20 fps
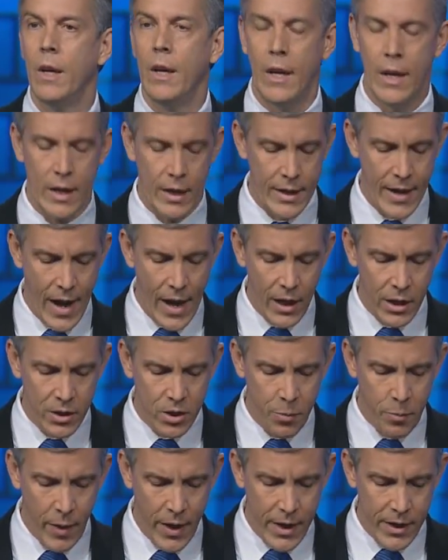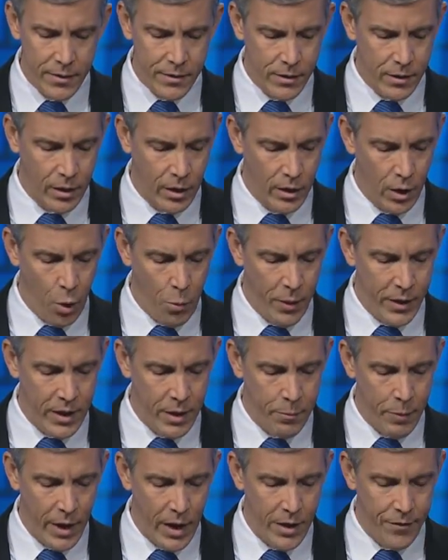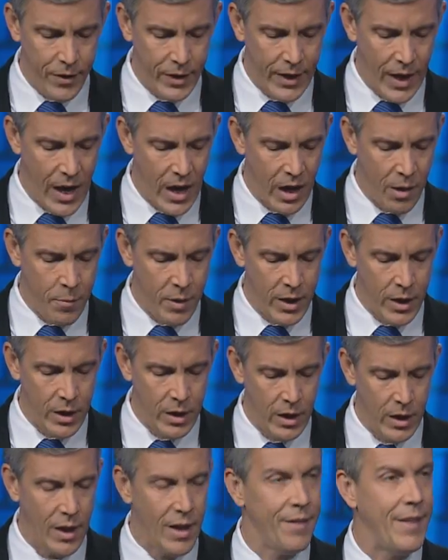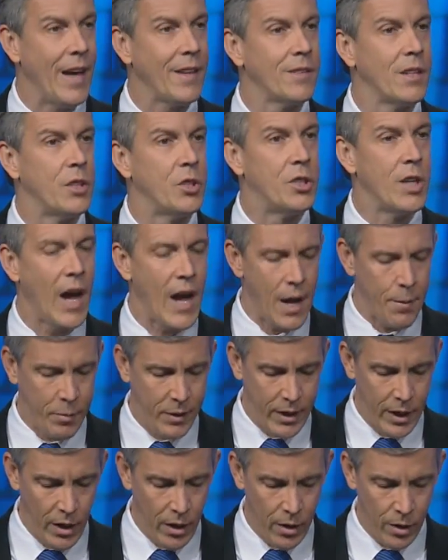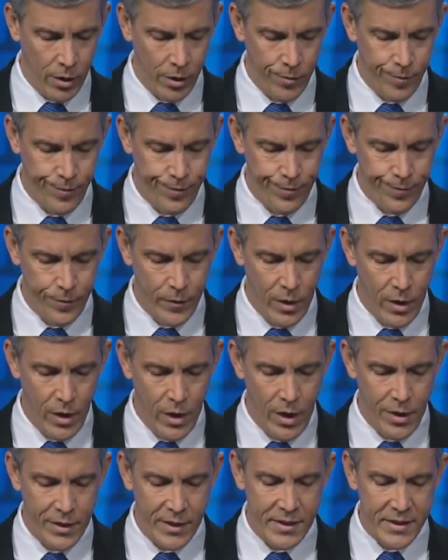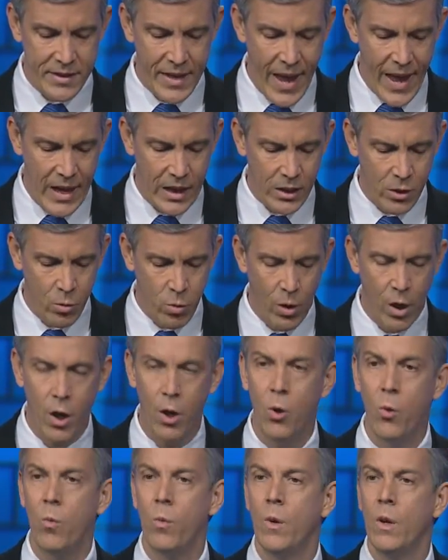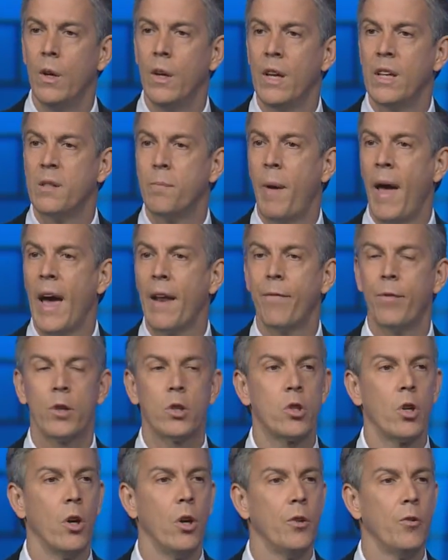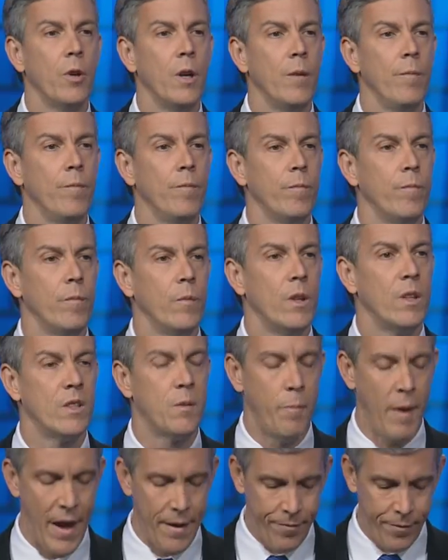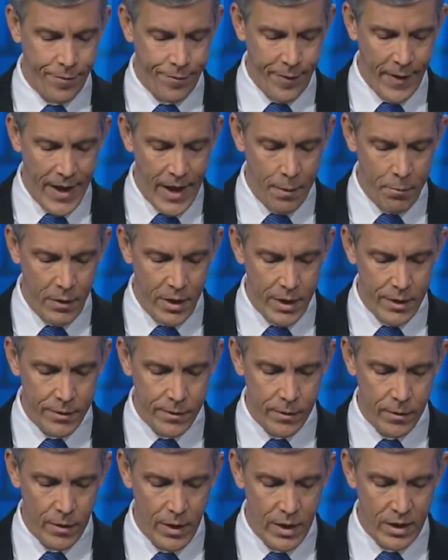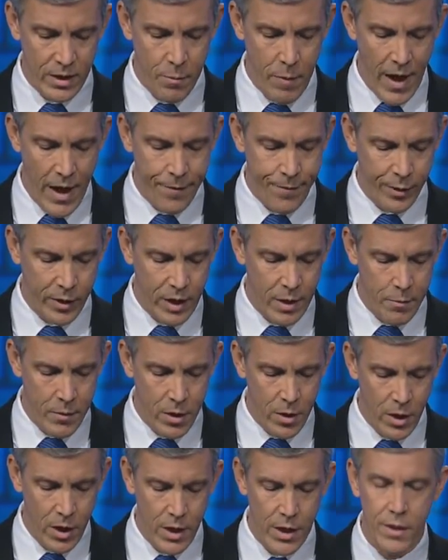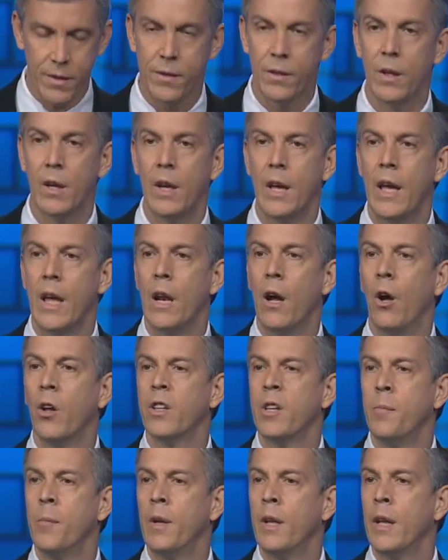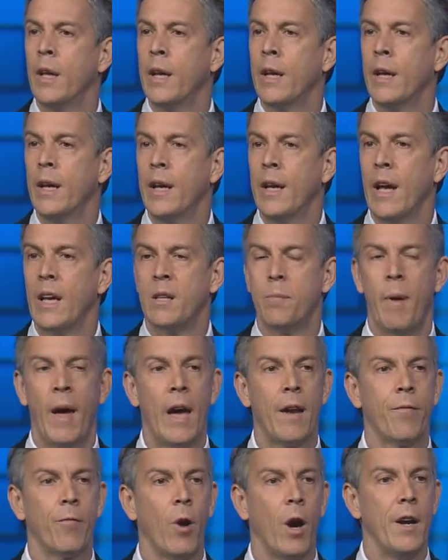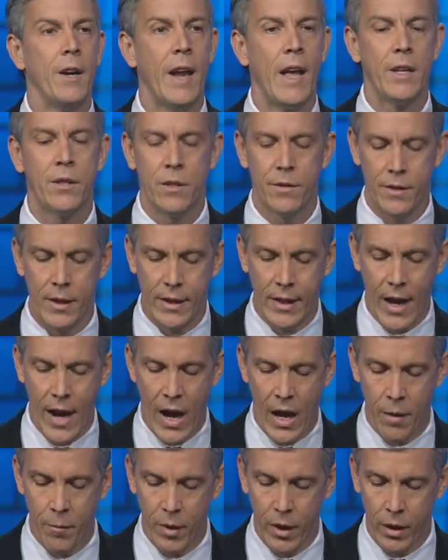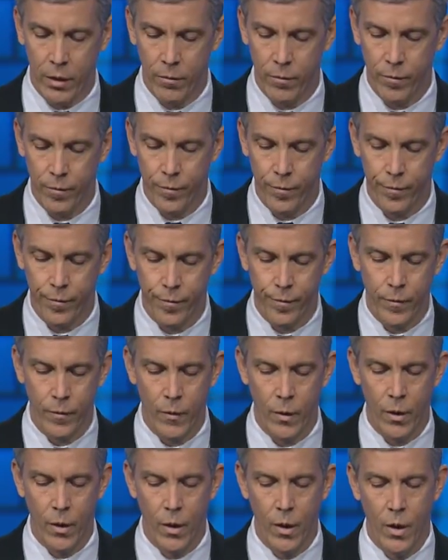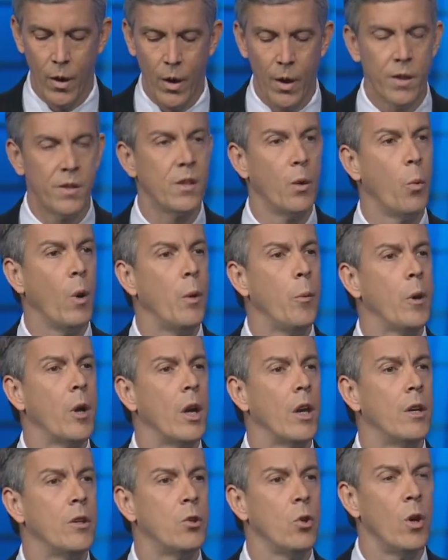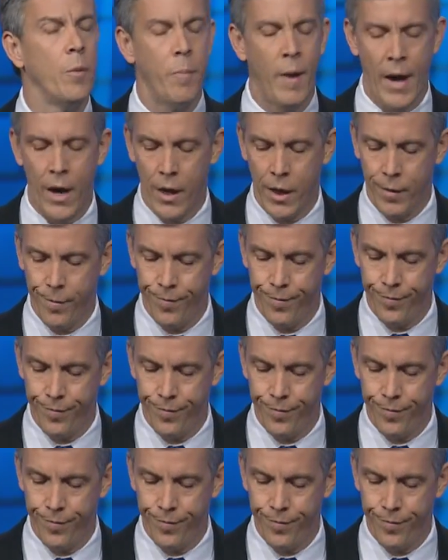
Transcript: In a knowledge-based, globally competitive economy, that's a job killer. The status quo is bad for children, it's bad for families, it's bad for communities, and ultimately, it's bad for our nation's economy. So what are we going to do about it?